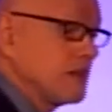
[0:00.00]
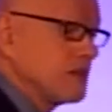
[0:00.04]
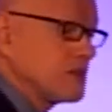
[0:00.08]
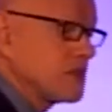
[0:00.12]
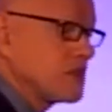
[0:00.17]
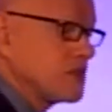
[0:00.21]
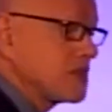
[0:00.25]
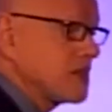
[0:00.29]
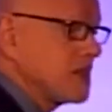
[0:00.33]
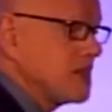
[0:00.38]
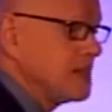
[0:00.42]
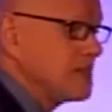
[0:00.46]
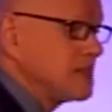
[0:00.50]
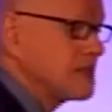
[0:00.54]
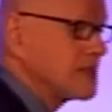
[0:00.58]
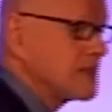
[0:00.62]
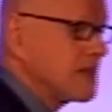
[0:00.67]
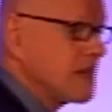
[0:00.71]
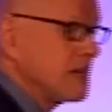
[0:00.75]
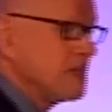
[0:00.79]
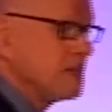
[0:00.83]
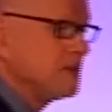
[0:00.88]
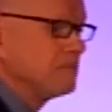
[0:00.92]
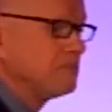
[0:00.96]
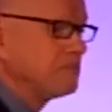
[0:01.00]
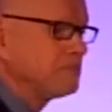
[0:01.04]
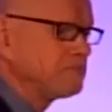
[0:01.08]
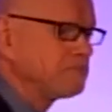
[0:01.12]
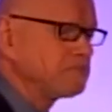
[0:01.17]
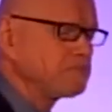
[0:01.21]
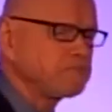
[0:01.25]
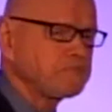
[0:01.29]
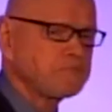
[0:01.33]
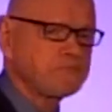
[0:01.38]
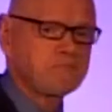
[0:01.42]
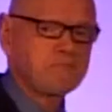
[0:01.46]
this. He said,
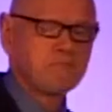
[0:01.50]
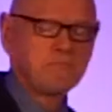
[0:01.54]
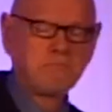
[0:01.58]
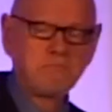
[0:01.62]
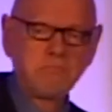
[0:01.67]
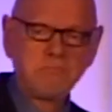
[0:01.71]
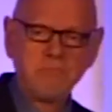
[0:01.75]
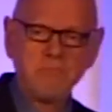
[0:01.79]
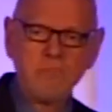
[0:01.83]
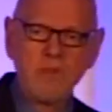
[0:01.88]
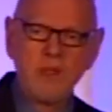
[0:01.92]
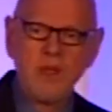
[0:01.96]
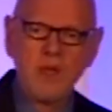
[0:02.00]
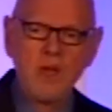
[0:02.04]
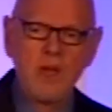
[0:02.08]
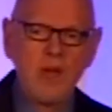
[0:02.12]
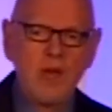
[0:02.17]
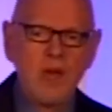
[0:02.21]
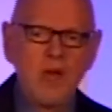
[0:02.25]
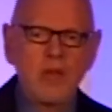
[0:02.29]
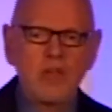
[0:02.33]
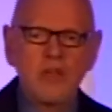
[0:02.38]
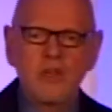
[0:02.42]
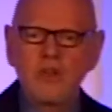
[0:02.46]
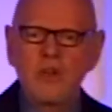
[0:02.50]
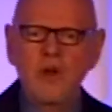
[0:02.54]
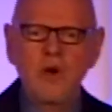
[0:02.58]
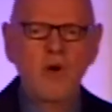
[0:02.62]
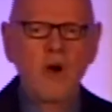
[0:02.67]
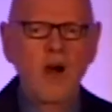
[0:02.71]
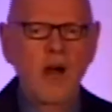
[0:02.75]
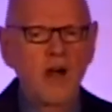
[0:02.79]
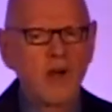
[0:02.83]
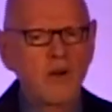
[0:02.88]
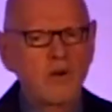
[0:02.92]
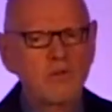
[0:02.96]
you
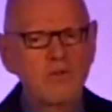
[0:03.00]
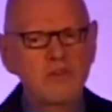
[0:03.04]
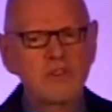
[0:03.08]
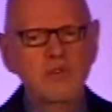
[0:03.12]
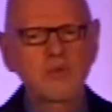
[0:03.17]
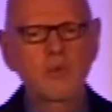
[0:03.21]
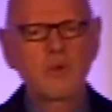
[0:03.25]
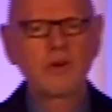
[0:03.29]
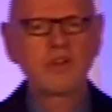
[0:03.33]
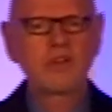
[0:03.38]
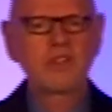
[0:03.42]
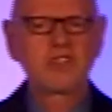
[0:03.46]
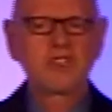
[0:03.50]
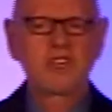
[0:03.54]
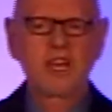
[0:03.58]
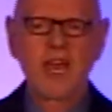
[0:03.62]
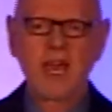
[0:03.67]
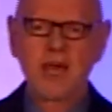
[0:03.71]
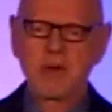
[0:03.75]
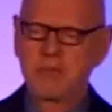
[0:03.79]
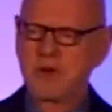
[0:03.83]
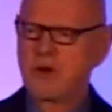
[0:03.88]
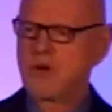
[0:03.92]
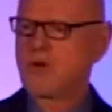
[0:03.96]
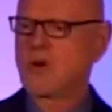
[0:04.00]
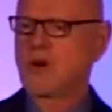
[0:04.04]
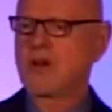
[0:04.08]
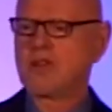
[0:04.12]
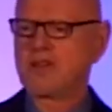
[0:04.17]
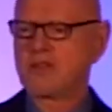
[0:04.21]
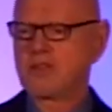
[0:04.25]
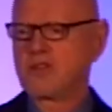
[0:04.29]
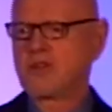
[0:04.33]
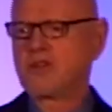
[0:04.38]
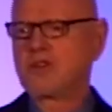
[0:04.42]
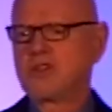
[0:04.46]
know, I always wanted to
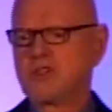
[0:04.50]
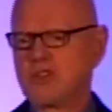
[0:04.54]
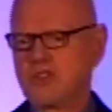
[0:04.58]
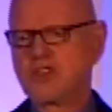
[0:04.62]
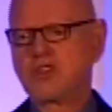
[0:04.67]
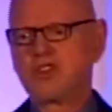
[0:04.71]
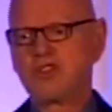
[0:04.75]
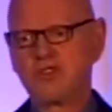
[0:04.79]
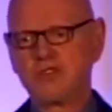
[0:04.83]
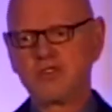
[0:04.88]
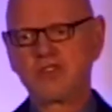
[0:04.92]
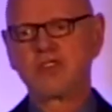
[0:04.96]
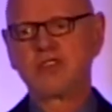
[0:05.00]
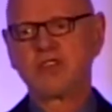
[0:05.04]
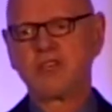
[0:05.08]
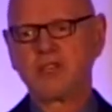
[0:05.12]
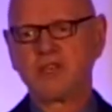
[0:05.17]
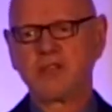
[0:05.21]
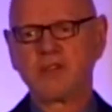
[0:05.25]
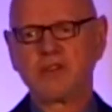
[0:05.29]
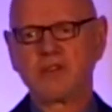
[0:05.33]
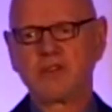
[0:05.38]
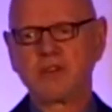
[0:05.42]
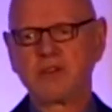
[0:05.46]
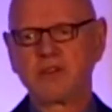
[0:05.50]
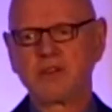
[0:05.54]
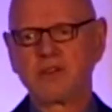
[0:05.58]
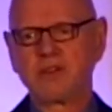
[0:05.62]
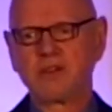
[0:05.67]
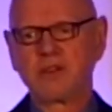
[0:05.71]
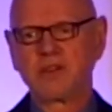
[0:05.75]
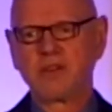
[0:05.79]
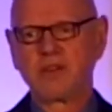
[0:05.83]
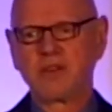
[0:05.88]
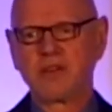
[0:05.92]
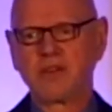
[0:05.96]
emigrate to New Zealand,
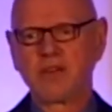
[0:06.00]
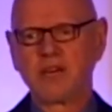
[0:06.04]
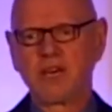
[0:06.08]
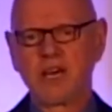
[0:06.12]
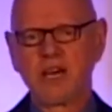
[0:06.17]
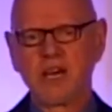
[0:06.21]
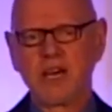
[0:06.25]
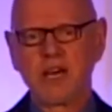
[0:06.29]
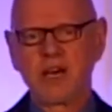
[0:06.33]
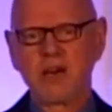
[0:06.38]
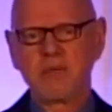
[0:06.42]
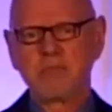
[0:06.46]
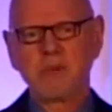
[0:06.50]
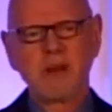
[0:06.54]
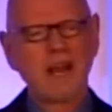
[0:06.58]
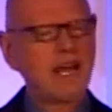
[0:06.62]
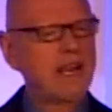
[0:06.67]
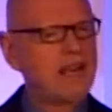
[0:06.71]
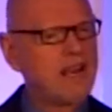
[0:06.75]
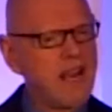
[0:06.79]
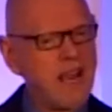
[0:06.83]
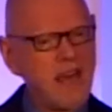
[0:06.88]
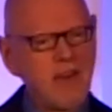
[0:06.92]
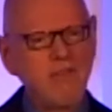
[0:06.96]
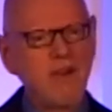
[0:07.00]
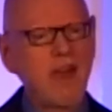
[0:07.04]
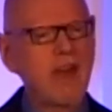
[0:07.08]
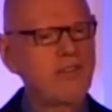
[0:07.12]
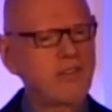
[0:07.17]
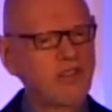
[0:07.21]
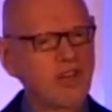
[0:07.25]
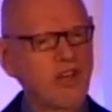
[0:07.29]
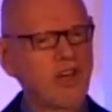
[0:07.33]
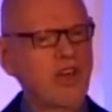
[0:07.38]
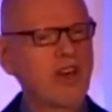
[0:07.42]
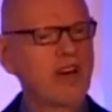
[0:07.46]
but I never
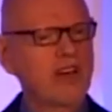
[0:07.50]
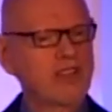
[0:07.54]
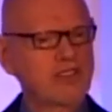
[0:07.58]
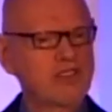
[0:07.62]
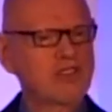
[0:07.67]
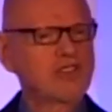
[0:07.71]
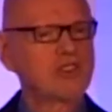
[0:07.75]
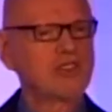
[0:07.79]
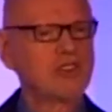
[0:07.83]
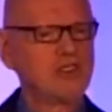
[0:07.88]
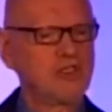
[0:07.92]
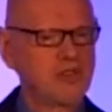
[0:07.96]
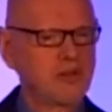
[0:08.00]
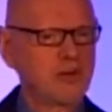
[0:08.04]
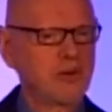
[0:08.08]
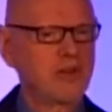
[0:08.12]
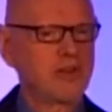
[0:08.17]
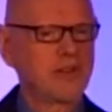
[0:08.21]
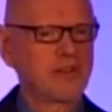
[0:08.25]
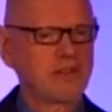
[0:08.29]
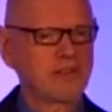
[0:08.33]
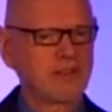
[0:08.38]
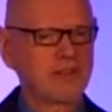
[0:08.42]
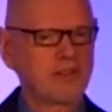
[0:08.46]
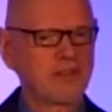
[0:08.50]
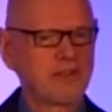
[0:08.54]
had the guts to do it.